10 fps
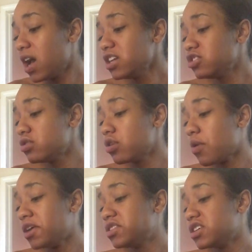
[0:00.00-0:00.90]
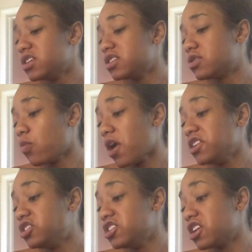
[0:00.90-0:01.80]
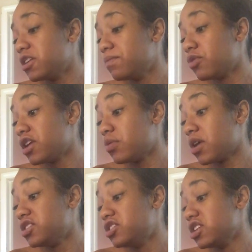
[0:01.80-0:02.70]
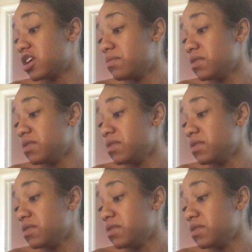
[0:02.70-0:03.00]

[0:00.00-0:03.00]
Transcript: I just don't know why it says white chicken, breaded white chicken,